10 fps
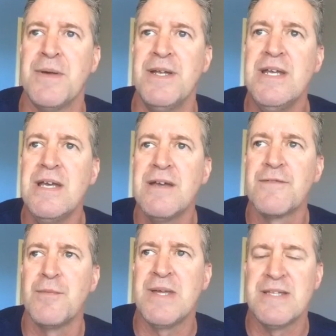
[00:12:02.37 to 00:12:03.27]
But
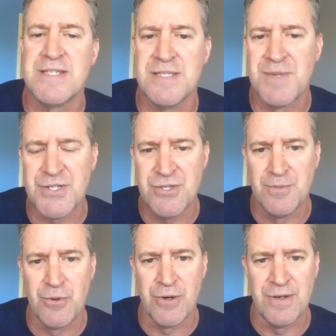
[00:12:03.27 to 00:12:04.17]
for me, this is much too
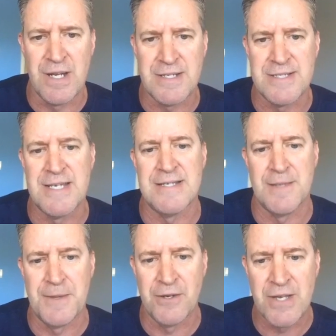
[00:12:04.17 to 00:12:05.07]
important not to say
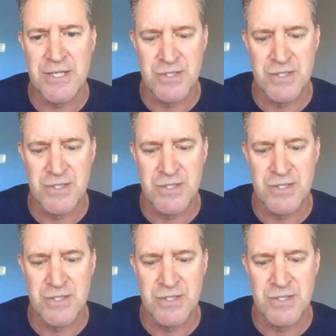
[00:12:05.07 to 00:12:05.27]
something, okay?